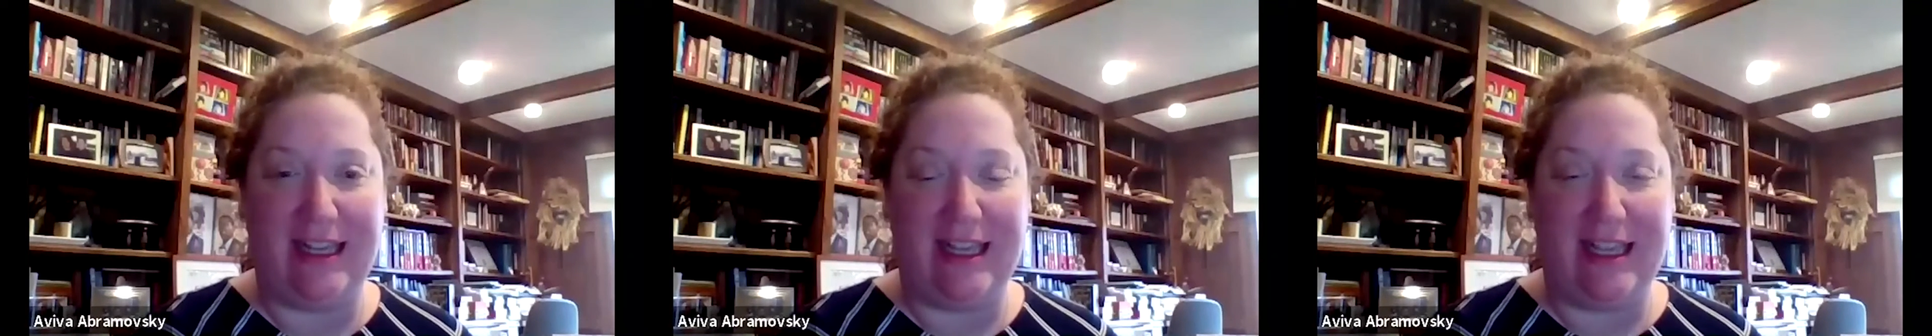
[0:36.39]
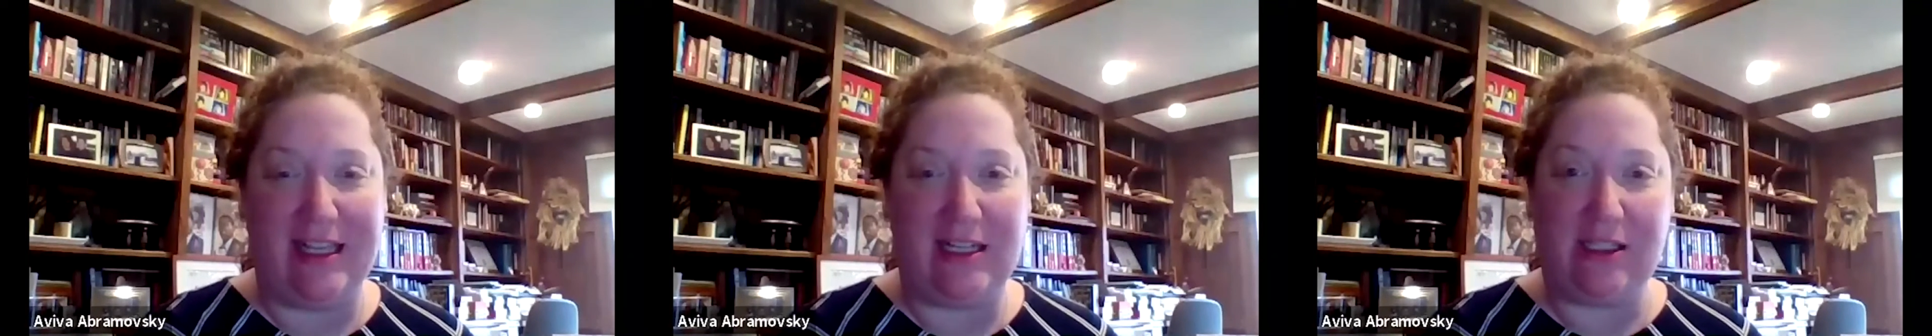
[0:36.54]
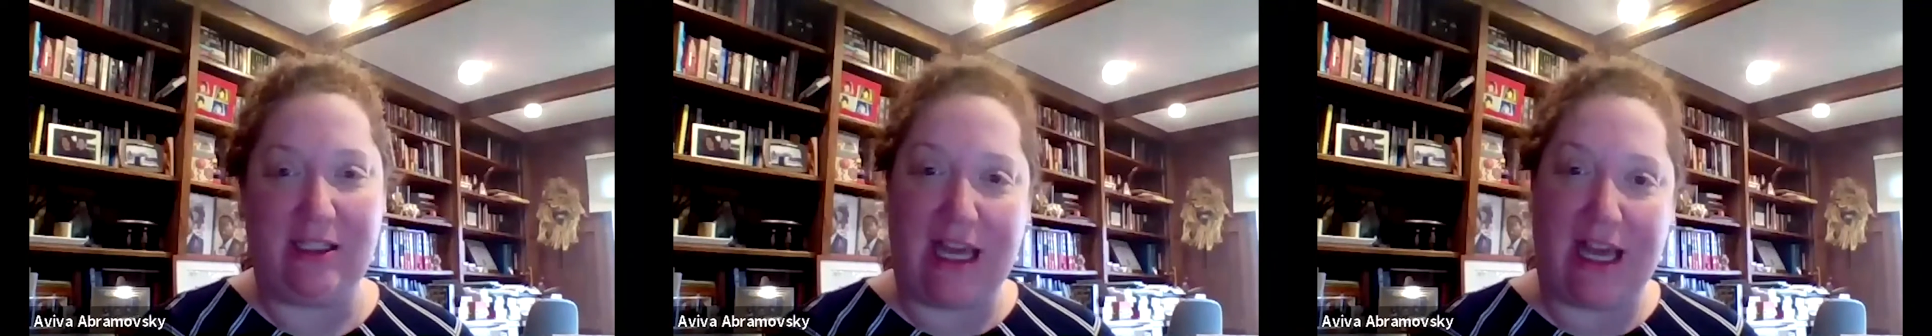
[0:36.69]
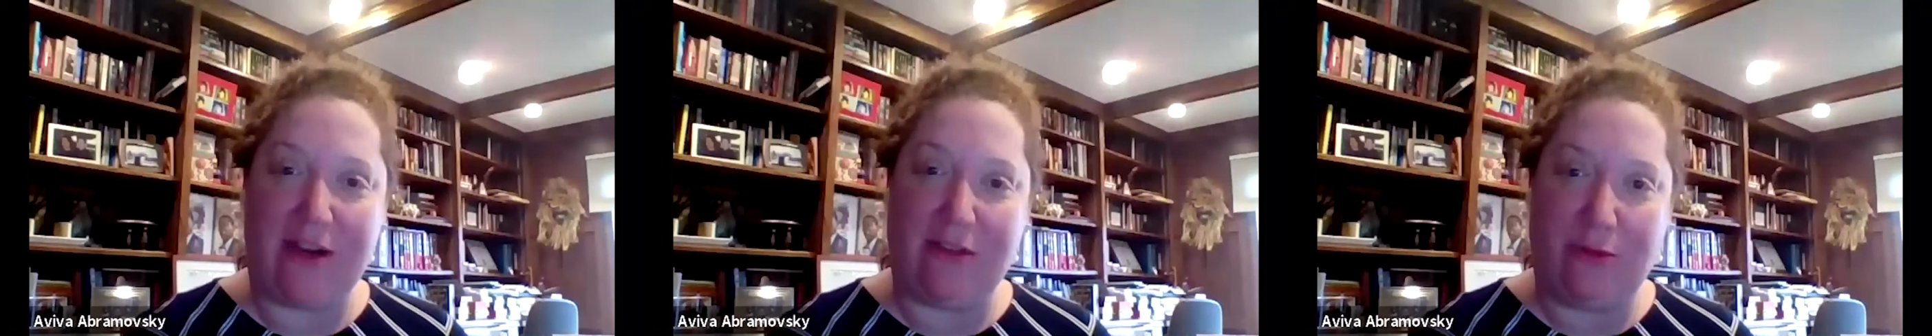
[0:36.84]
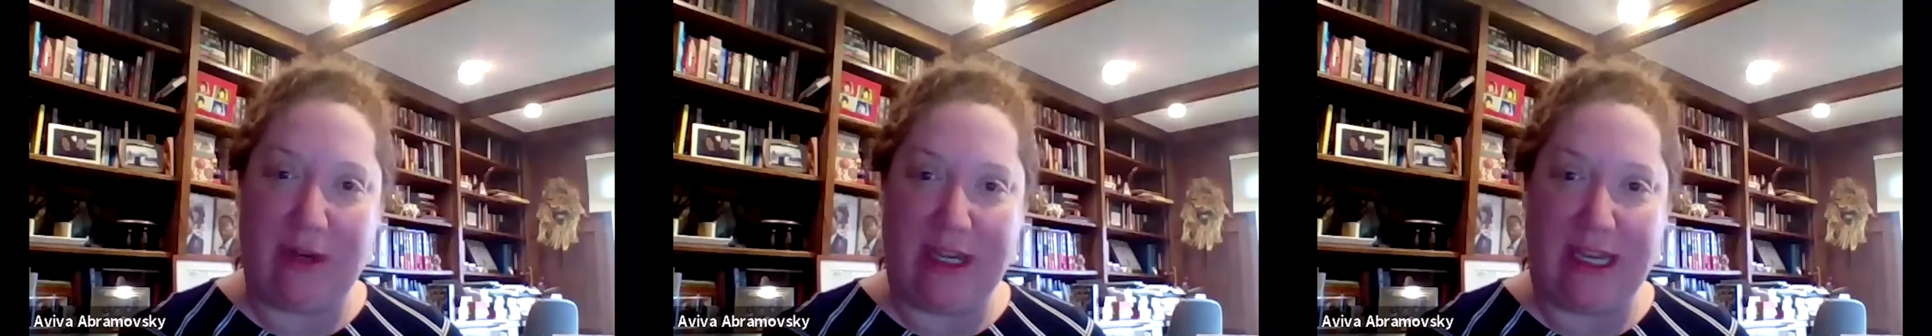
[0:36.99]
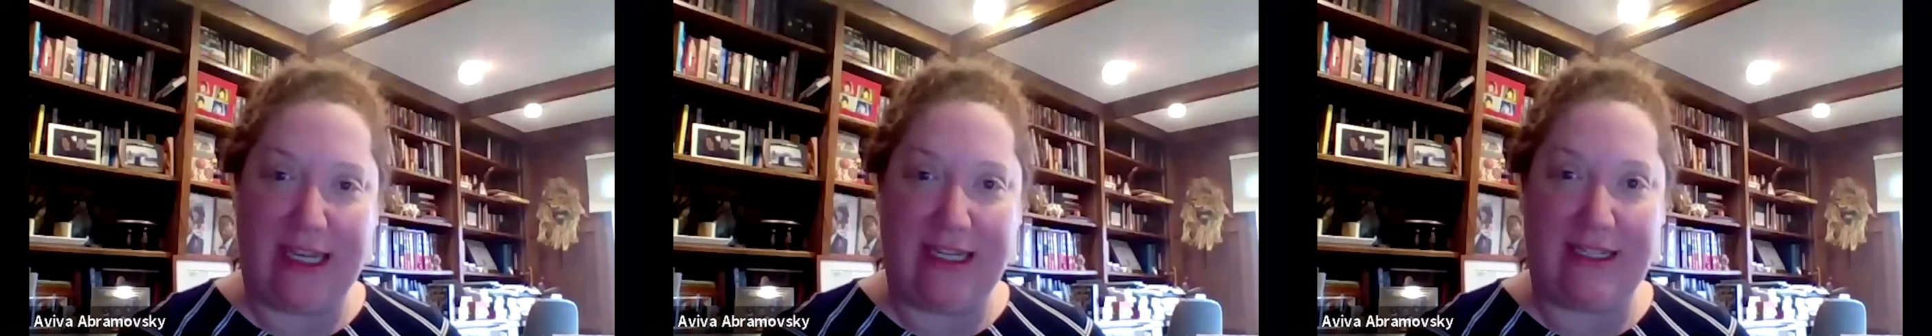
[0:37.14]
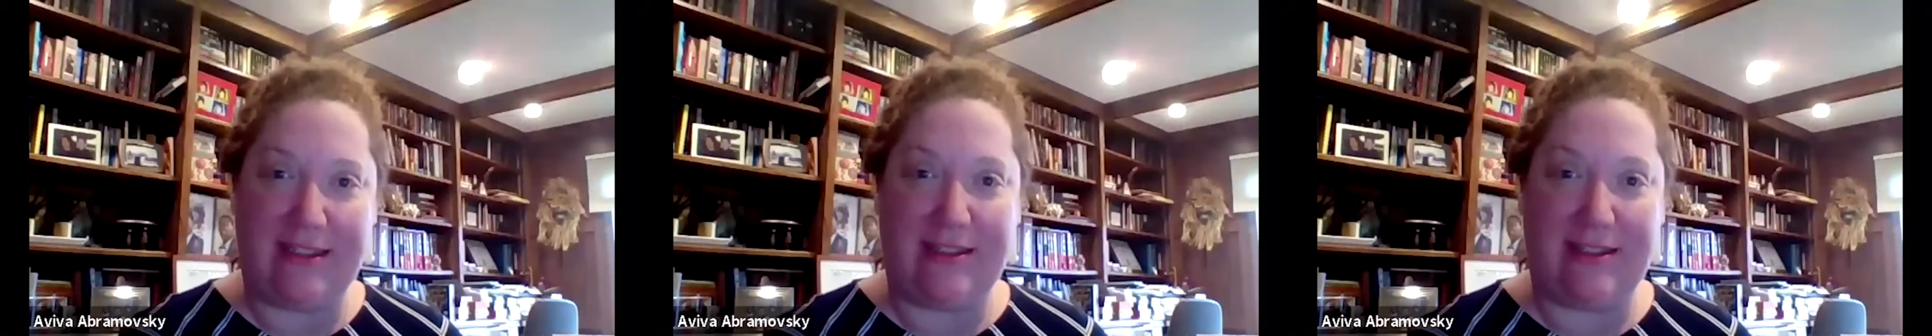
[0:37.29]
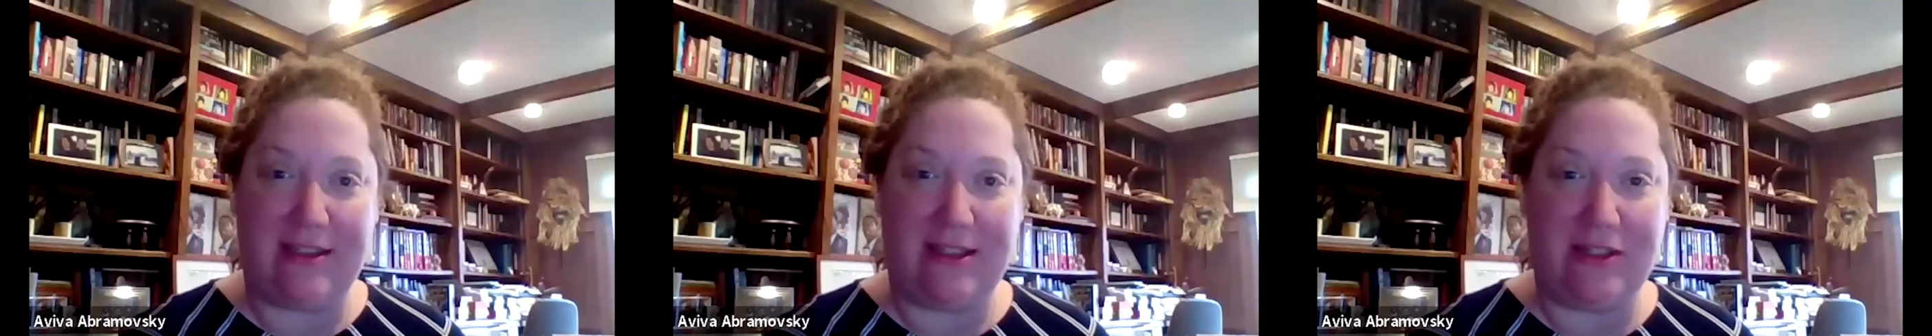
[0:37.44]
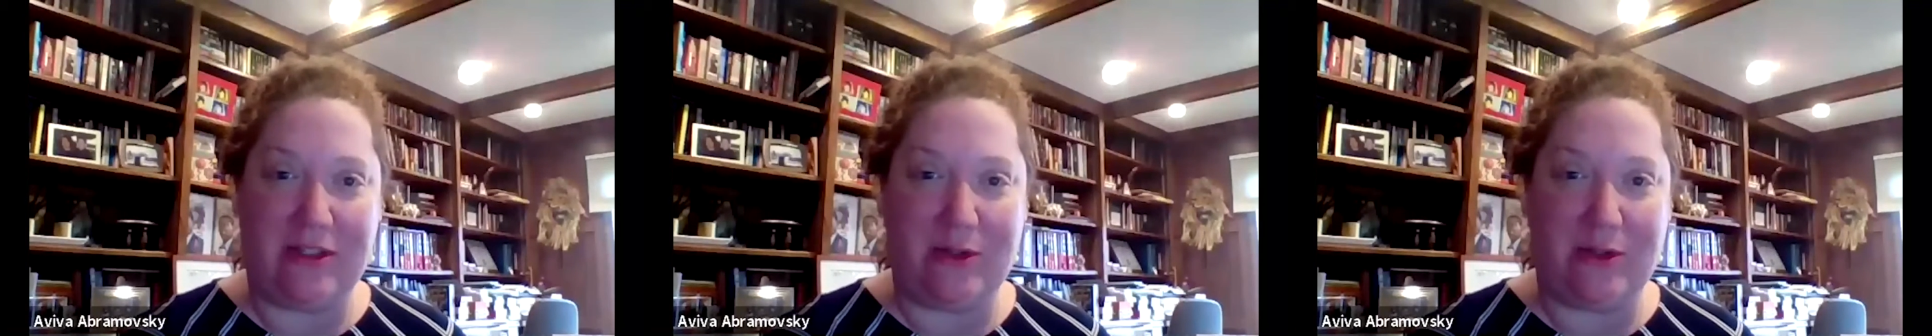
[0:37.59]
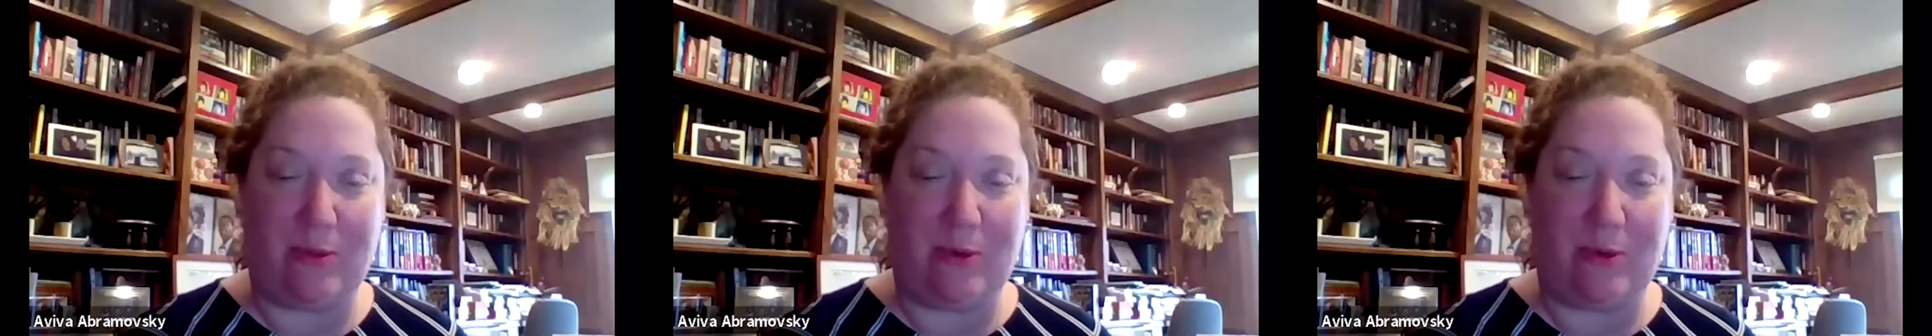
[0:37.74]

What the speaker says: In a lot of ways, this